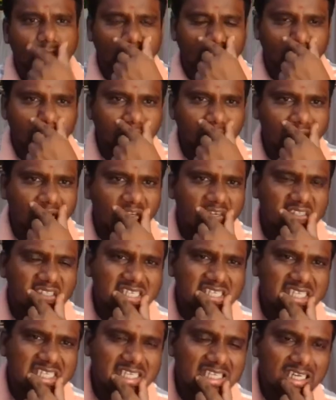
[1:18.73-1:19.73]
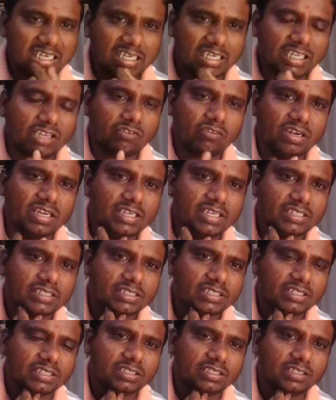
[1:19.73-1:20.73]
what are these
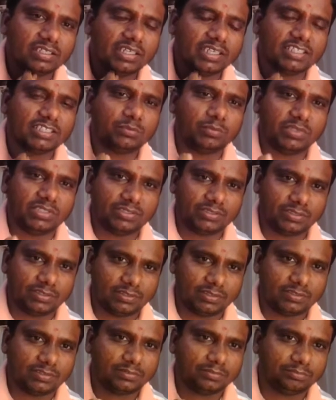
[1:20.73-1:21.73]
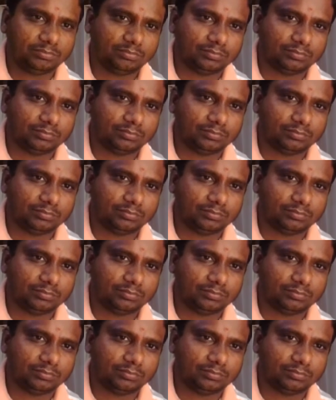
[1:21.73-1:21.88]
liquidation expenses?